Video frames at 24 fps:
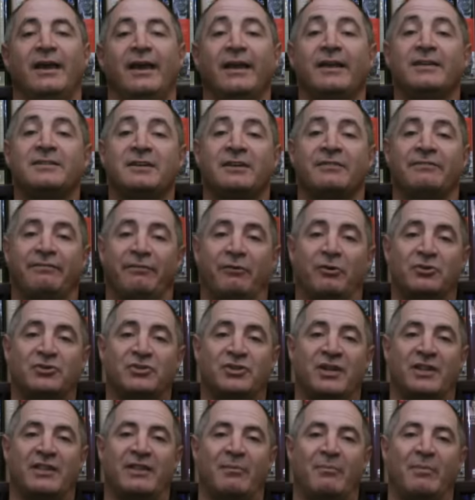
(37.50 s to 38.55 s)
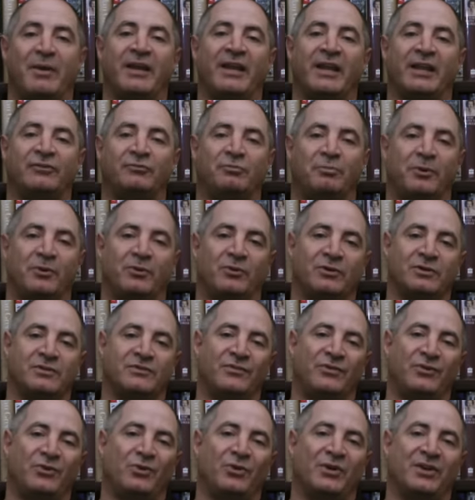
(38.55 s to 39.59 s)
It is unfortunate that many entrepreneurs
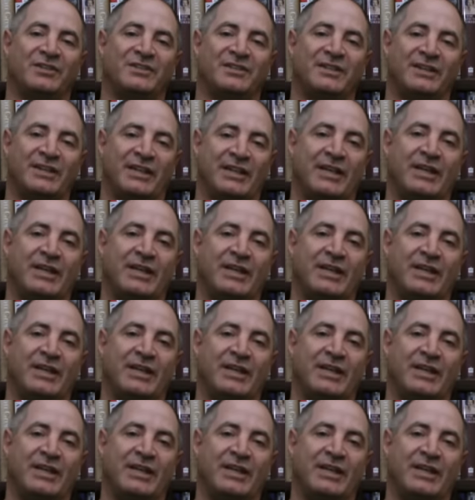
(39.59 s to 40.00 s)
view it as an